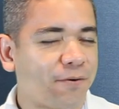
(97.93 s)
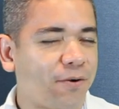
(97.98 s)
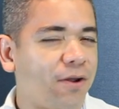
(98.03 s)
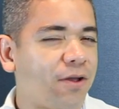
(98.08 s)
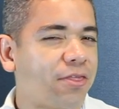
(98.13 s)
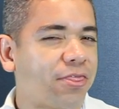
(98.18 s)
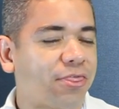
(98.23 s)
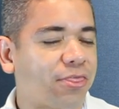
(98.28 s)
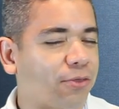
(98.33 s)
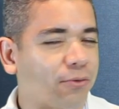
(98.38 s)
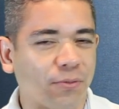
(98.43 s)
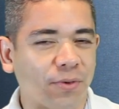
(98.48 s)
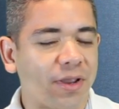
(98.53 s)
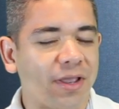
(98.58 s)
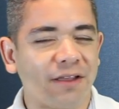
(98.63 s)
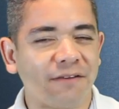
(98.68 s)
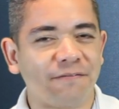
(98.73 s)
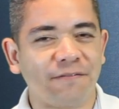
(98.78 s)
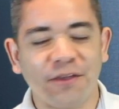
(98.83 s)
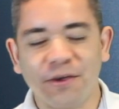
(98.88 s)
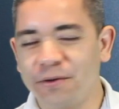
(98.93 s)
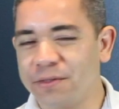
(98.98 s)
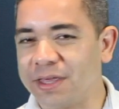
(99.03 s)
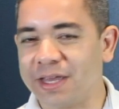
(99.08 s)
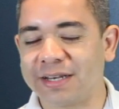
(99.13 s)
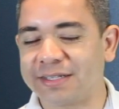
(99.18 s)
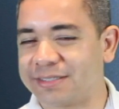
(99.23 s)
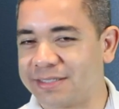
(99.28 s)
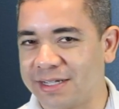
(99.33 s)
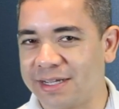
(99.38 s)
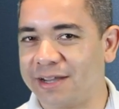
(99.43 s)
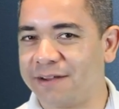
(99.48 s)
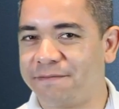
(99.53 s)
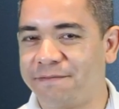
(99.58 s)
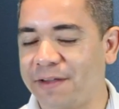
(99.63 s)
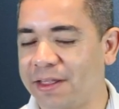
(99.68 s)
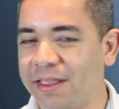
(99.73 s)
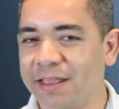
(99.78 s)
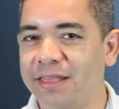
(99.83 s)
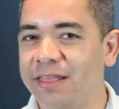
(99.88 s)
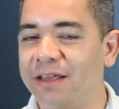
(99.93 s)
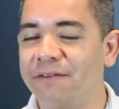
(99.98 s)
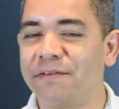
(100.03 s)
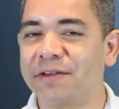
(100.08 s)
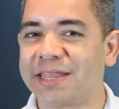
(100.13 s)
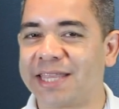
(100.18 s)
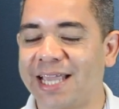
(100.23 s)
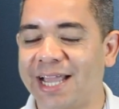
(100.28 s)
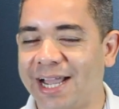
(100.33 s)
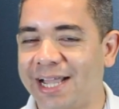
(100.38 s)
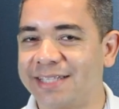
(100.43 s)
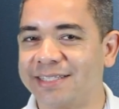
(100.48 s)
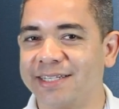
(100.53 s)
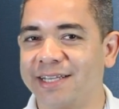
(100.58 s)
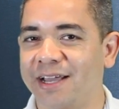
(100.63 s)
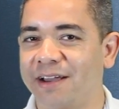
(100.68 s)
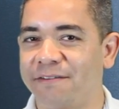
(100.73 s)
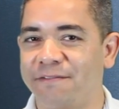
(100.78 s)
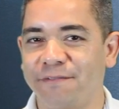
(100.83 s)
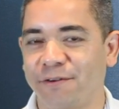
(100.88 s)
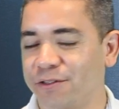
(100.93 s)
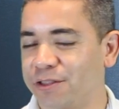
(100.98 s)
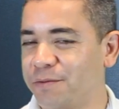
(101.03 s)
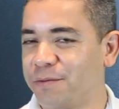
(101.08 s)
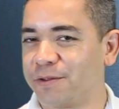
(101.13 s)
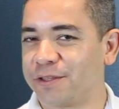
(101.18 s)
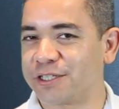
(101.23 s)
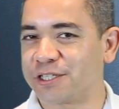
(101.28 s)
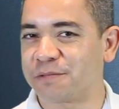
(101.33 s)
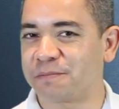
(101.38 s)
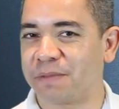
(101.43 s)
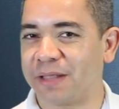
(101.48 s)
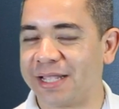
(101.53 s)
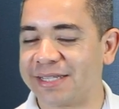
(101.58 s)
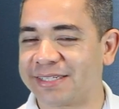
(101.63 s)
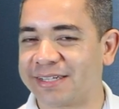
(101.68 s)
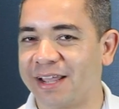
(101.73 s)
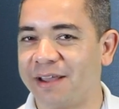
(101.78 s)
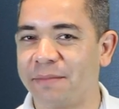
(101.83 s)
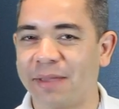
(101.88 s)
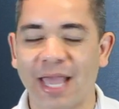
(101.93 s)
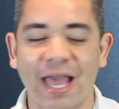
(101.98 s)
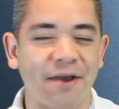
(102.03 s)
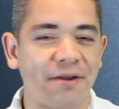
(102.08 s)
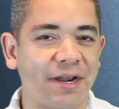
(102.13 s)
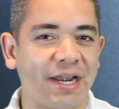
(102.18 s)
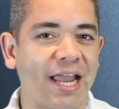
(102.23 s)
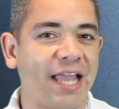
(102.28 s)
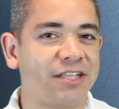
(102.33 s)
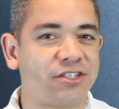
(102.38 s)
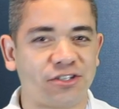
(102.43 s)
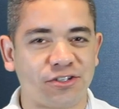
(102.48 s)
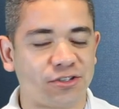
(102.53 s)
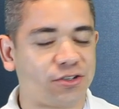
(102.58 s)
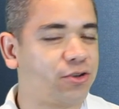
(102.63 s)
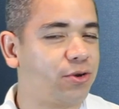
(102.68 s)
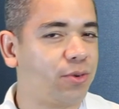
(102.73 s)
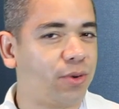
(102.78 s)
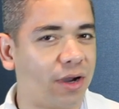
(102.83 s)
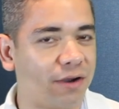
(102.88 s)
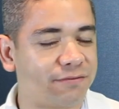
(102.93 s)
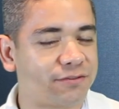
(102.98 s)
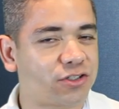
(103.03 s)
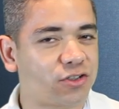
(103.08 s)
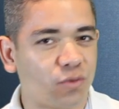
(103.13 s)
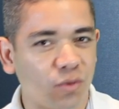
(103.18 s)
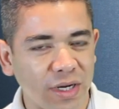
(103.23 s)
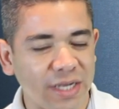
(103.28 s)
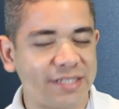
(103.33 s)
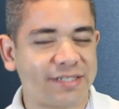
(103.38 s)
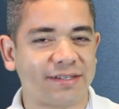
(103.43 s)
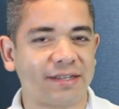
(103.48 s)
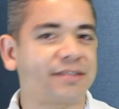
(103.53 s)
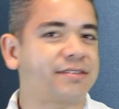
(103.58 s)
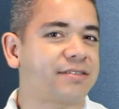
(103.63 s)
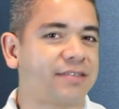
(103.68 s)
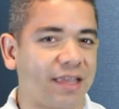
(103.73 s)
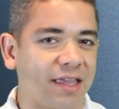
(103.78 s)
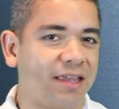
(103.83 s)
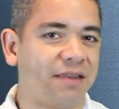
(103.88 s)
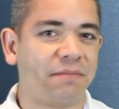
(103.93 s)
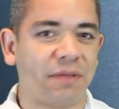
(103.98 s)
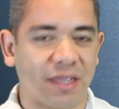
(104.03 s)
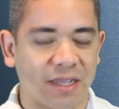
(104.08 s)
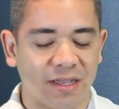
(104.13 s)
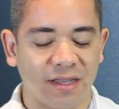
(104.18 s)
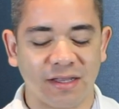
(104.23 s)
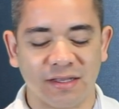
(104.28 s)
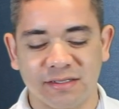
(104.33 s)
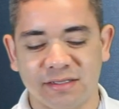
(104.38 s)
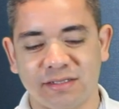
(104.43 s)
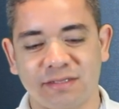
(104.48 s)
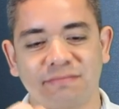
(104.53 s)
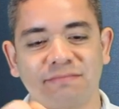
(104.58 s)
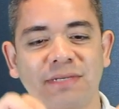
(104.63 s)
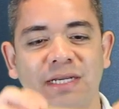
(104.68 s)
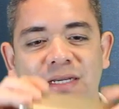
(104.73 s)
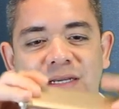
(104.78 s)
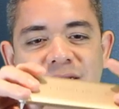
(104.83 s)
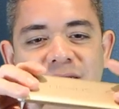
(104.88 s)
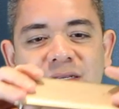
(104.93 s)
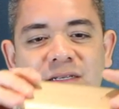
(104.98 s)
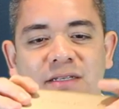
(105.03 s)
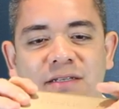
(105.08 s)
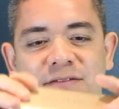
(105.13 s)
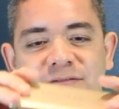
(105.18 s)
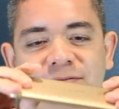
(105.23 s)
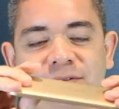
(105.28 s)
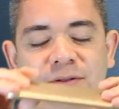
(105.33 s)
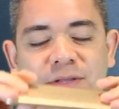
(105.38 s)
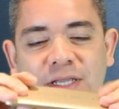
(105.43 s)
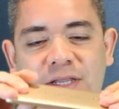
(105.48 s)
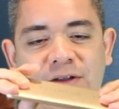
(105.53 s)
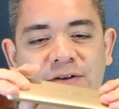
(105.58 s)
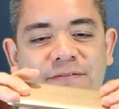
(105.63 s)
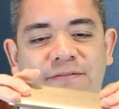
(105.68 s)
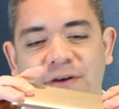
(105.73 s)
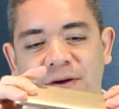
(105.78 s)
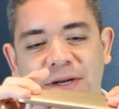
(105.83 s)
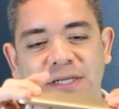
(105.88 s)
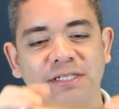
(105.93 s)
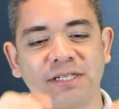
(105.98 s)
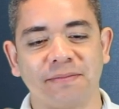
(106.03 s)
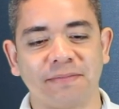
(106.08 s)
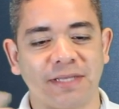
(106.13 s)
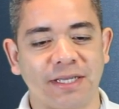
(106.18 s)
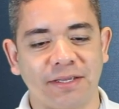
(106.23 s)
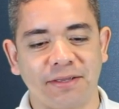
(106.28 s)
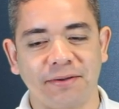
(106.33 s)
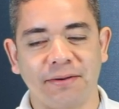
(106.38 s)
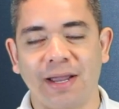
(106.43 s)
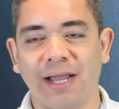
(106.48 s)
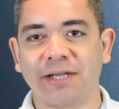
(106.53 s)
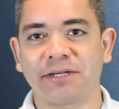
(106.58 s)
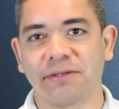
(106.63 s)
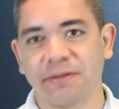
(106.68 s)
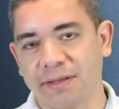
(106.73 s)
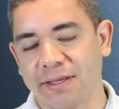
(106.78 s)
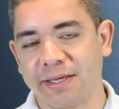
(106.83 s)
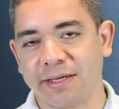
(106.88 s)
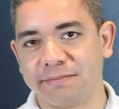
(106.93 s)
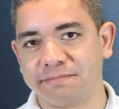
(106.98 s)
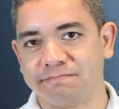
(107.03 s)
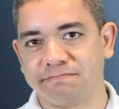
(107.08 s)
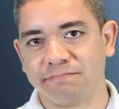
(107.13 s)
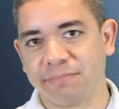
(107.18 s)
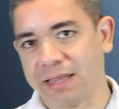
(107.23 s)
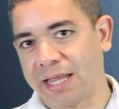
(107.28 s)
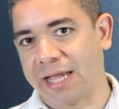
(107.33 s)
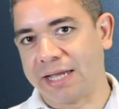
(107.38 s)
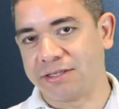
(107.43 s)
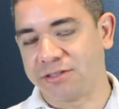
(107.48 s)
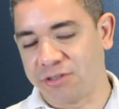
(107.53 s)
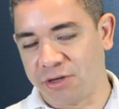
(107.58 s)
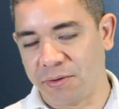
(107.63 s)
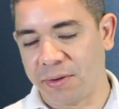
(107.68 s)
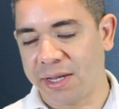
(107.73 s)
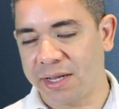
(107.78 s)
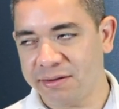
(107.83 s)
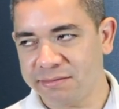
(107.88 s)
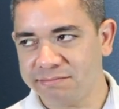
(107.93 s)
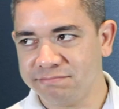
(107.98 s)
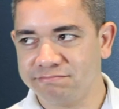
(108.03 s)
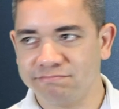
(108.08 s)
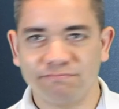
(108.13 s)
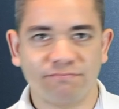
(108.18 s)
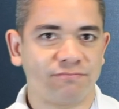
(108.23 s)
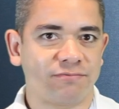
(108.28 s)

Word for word: for all three of you that uh, fell in love with the idea of foldable displays coming out in H2 of 2016 because folding your phone is something you actually like doing,